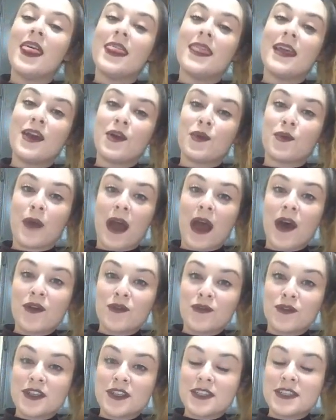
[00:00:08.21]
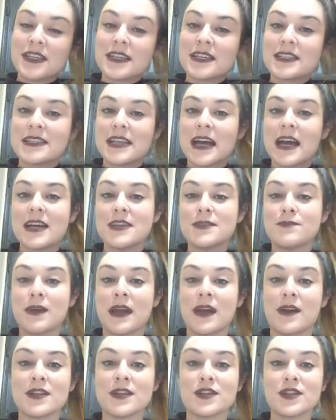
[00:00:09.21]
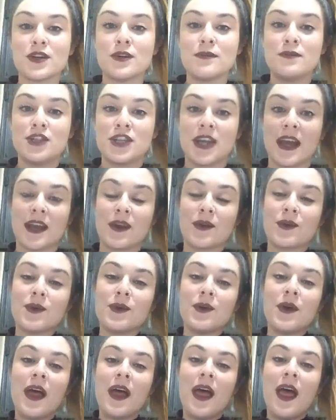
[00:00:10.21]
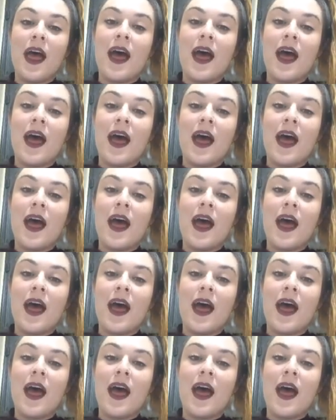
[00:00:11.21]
the Crown for Success Periscope channel.